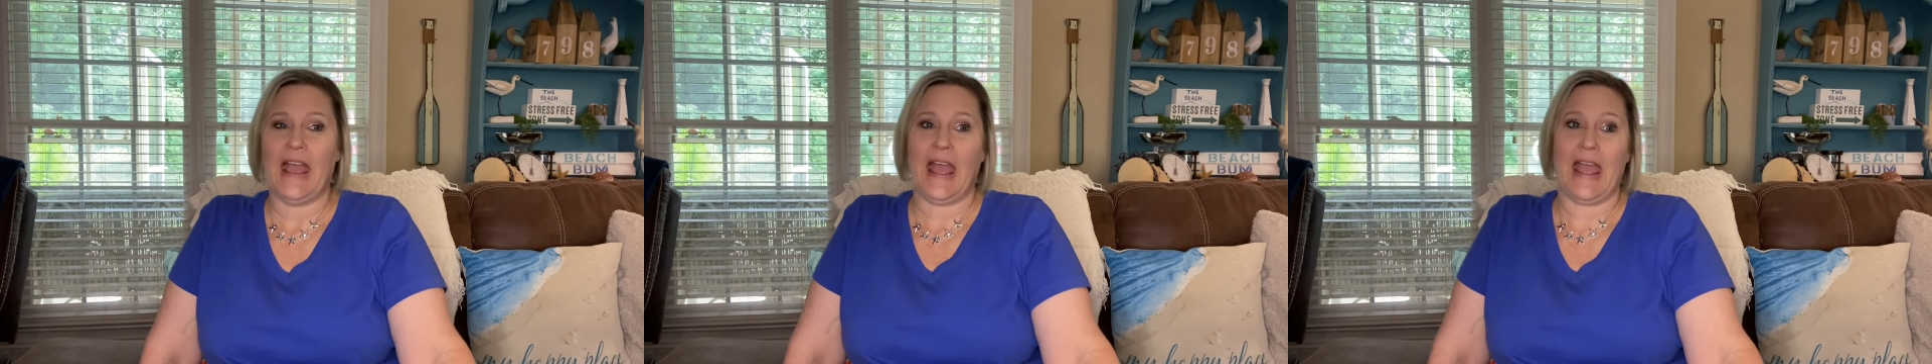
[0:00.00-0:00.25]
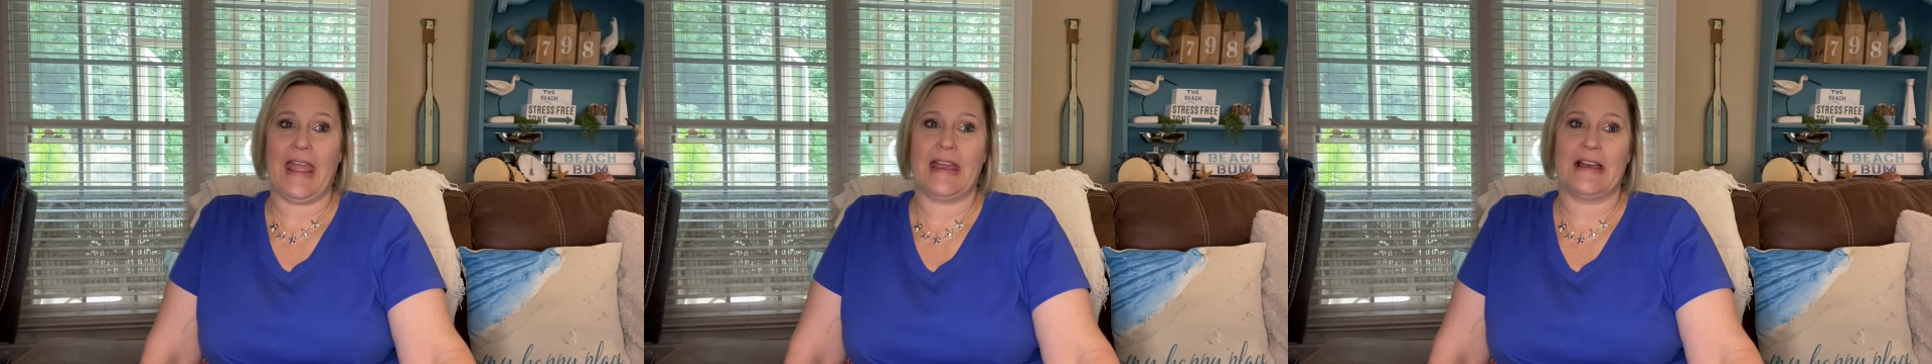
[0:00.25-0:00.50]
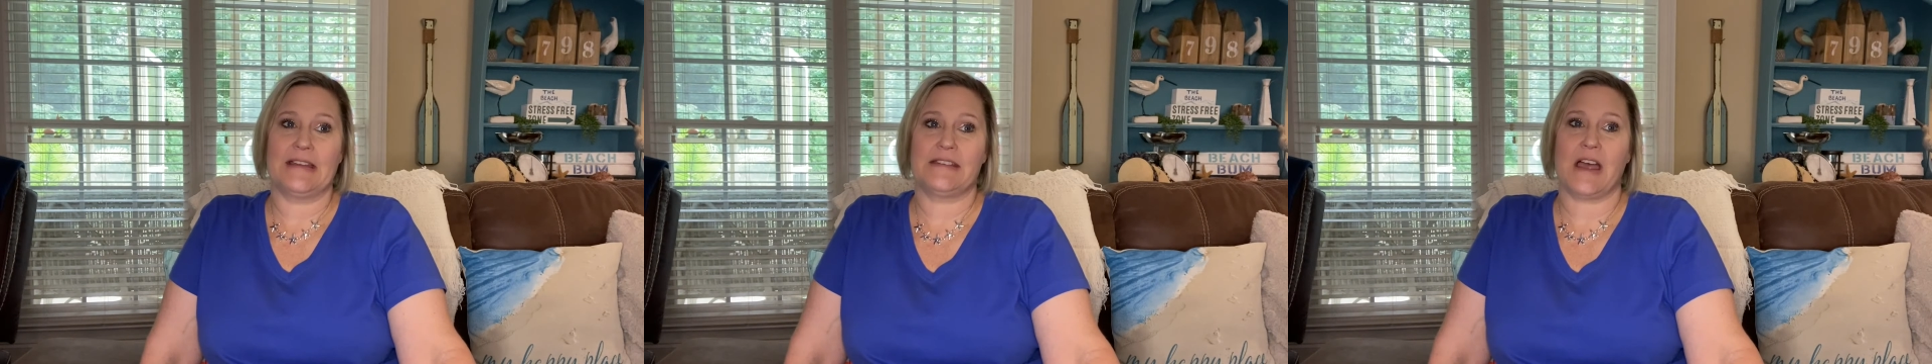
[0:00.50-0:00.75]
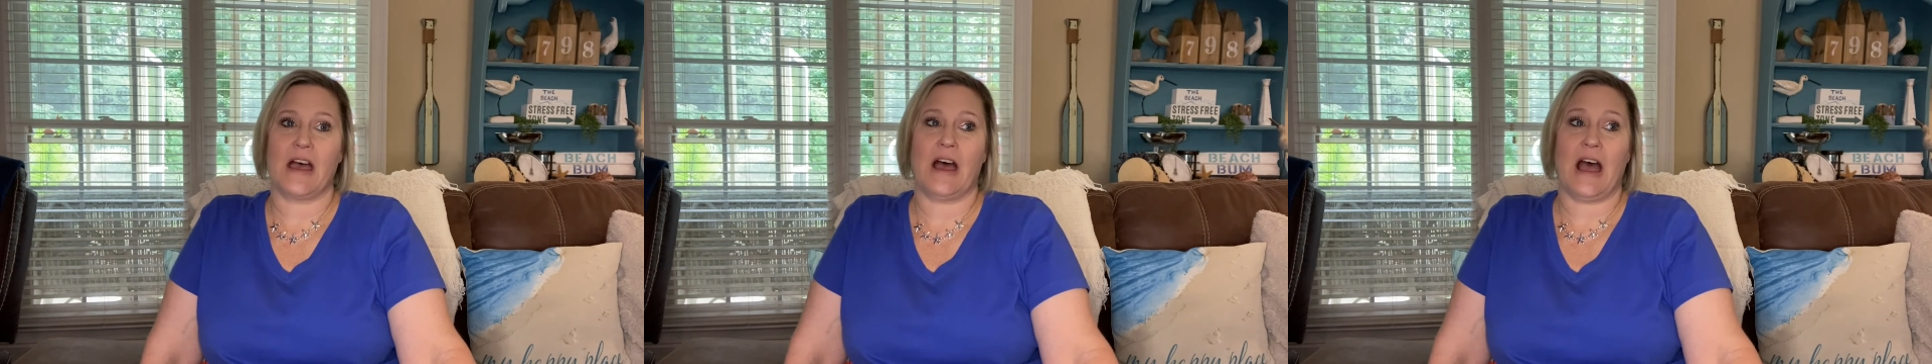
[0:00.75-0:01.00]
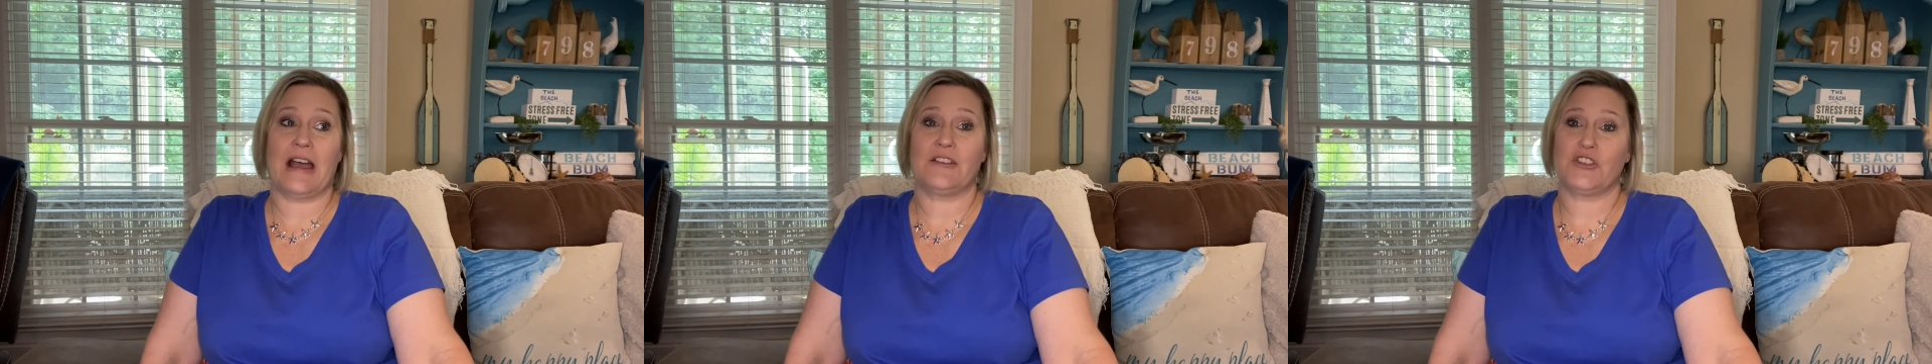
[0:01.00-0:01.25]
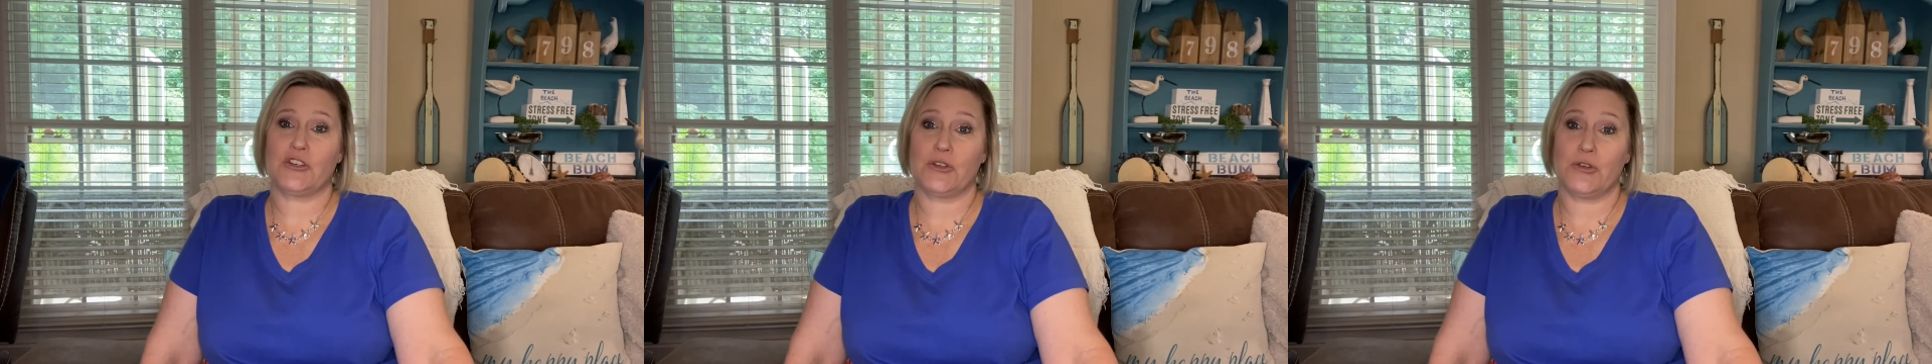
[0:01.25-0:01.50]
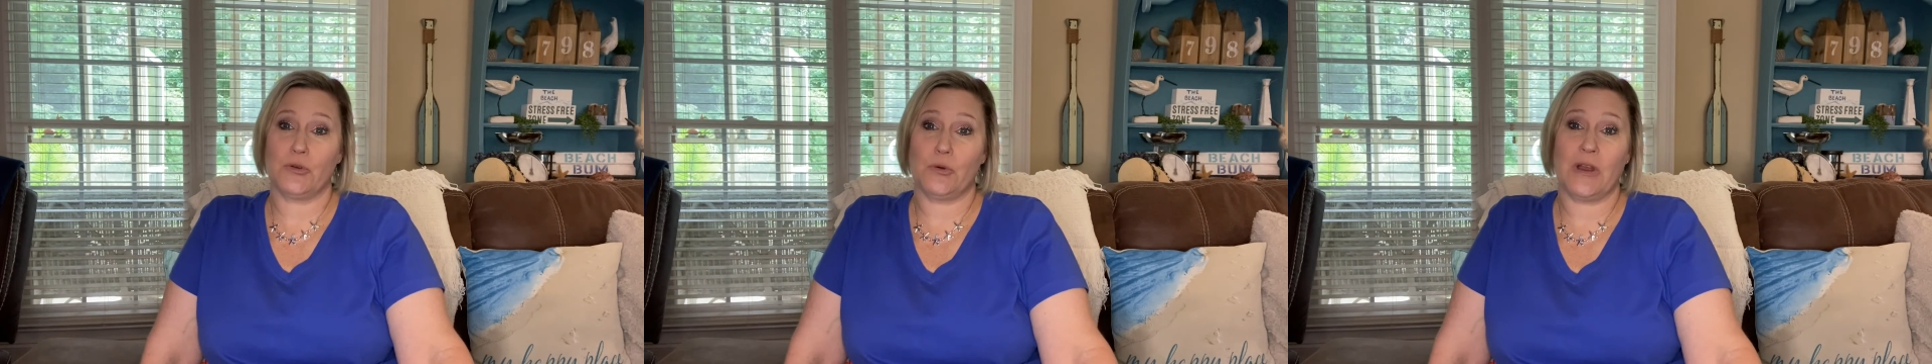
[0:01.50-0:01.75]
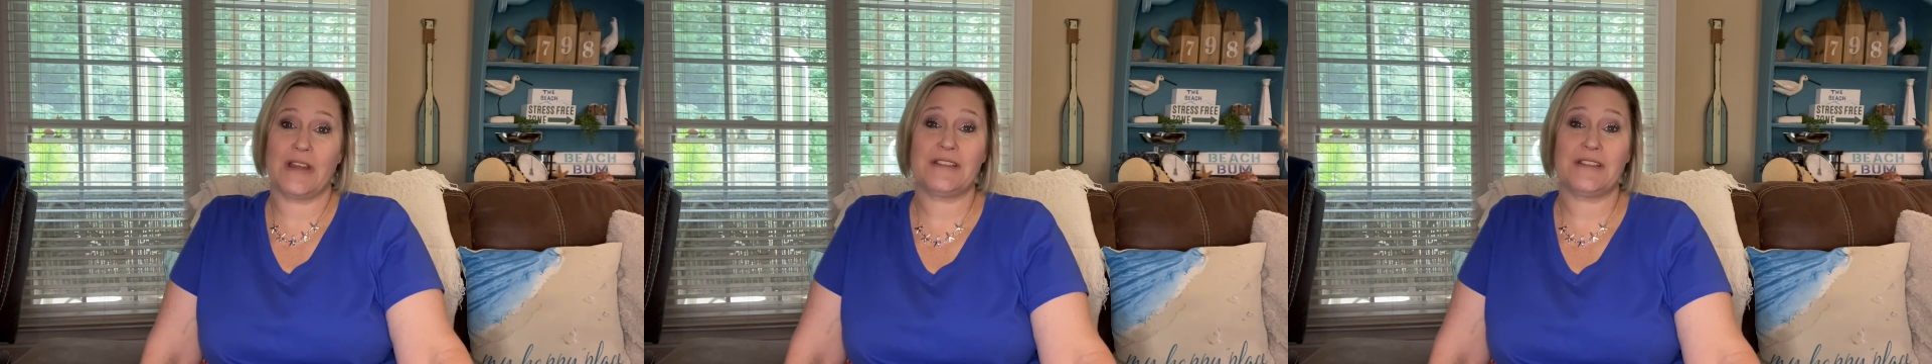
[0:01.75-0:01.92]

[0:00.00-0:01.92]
And uh, I do